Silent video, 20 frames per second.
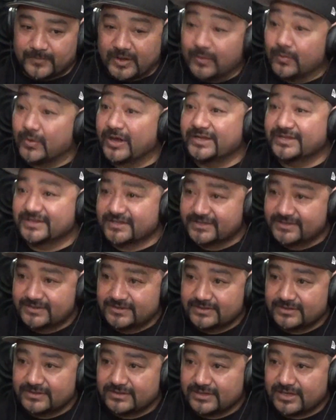a
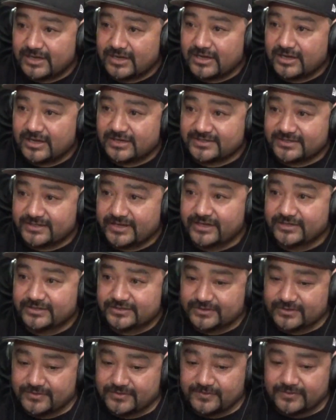weighted state.
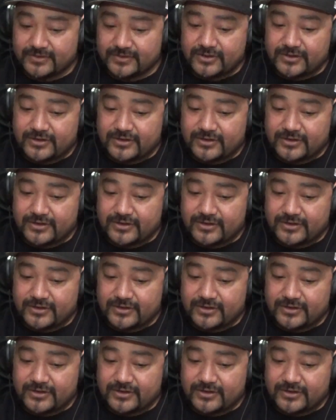So